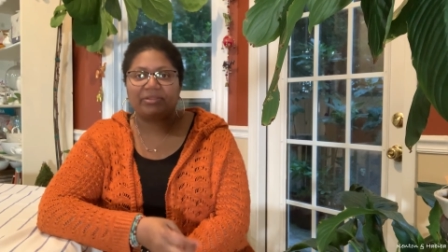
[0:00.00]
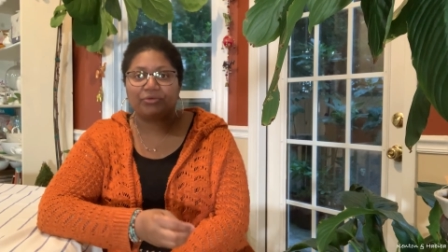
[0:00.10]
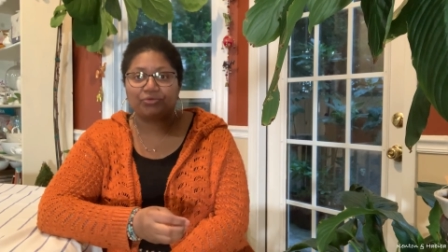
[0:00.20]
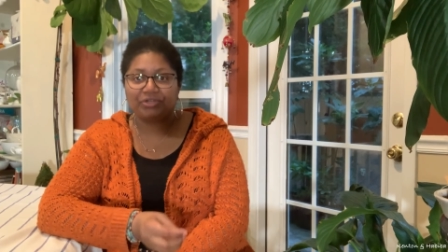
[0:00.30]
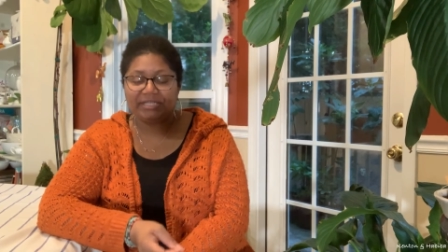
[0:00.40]
But
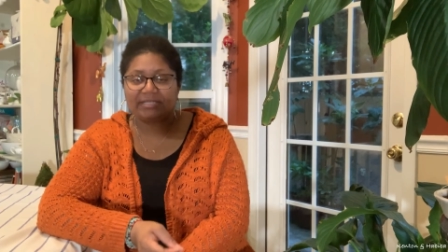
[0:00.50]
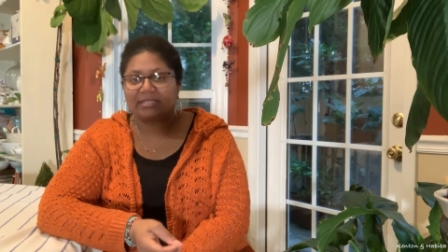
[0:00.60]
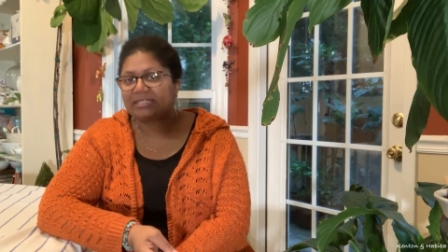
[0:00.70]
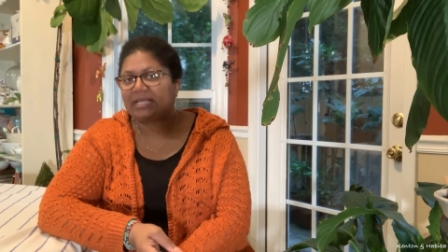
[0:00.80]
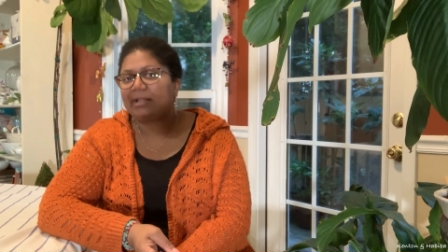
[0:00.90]
the
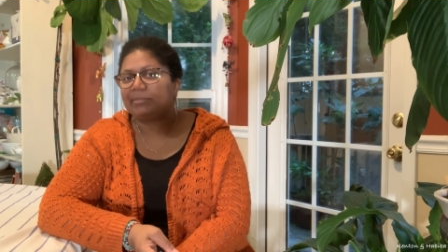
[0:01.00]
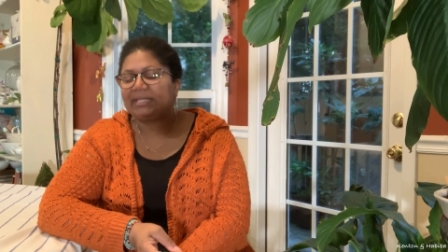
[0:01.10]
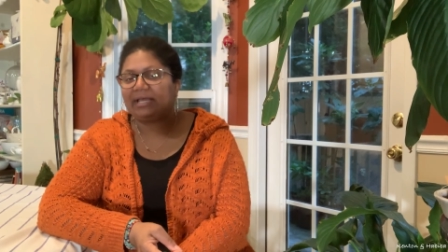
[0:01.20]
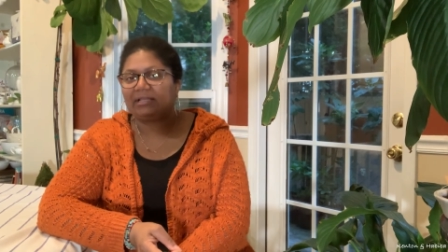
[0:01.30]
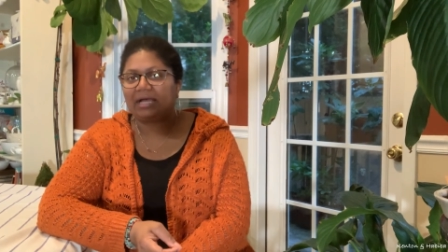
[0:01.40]
recent
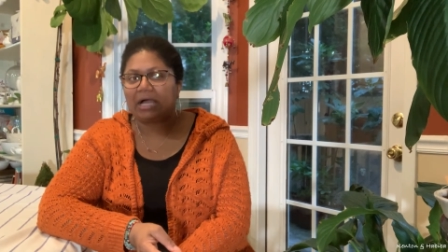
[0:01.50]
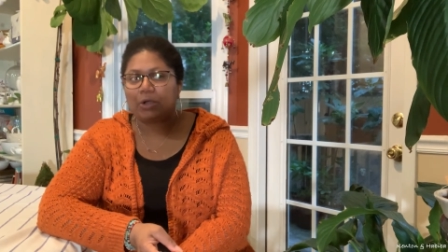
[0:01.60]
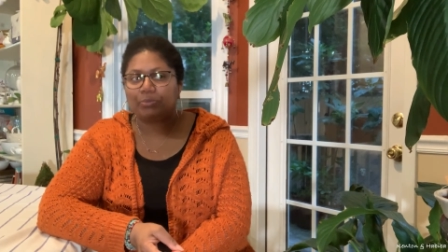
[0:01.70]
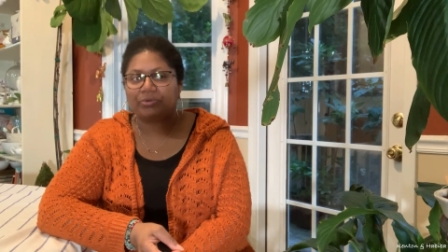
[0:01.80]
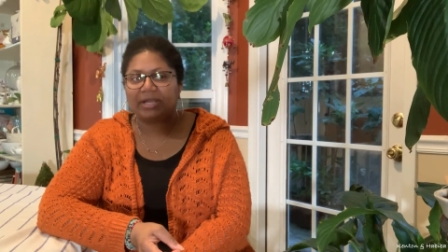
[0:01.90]
salmonella
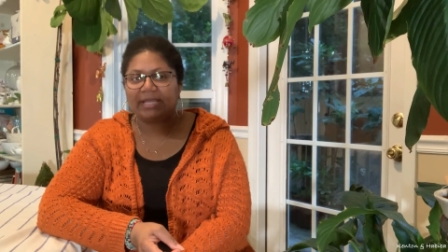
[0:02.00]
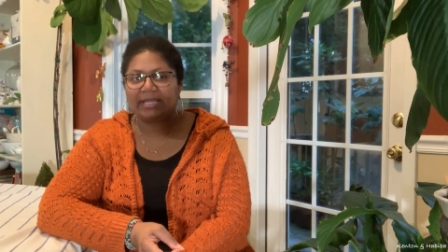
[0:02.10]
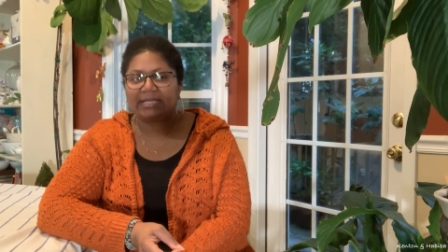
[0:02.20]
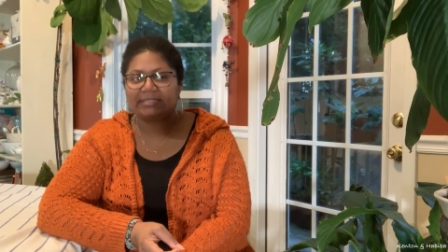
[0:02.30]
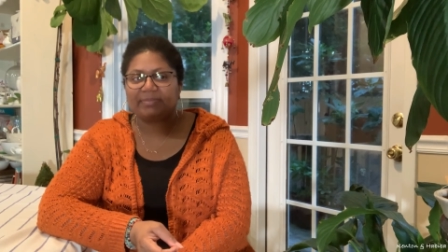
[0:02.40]
outbreak
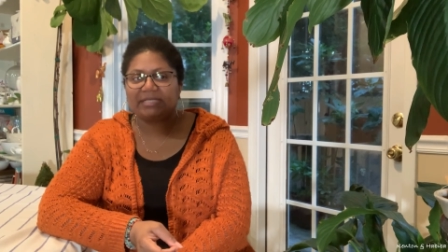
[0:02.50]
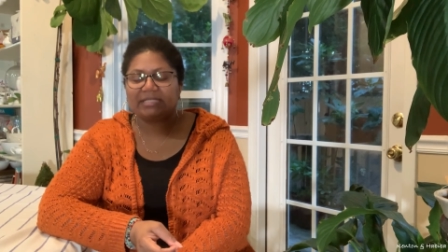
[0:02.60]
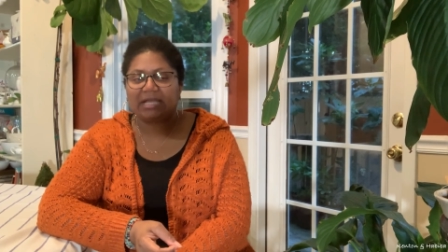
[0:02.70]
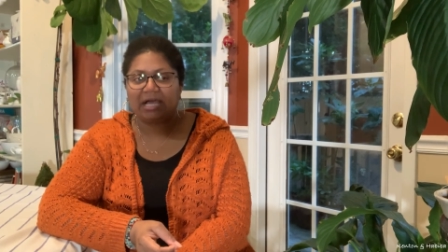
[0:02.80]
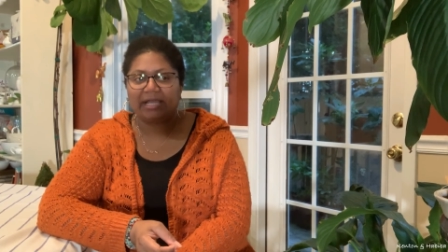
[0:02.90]
has been
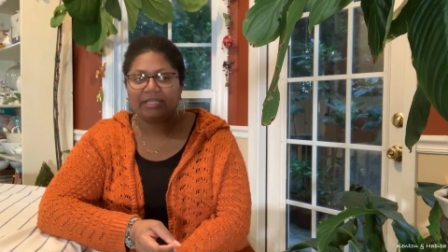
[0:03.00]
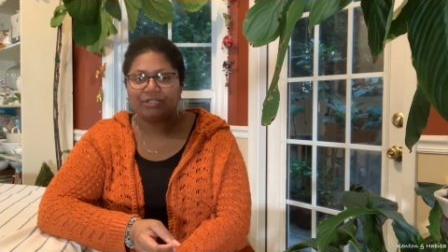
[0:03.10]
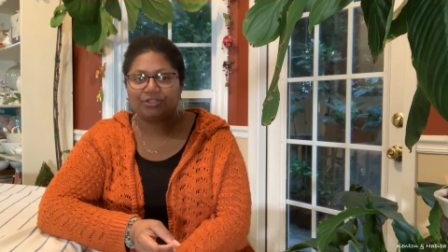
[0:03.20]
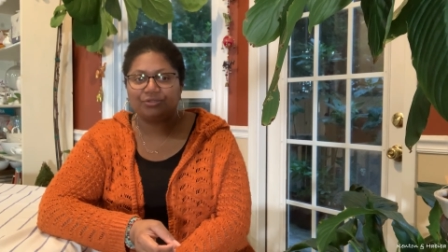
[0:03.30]
tied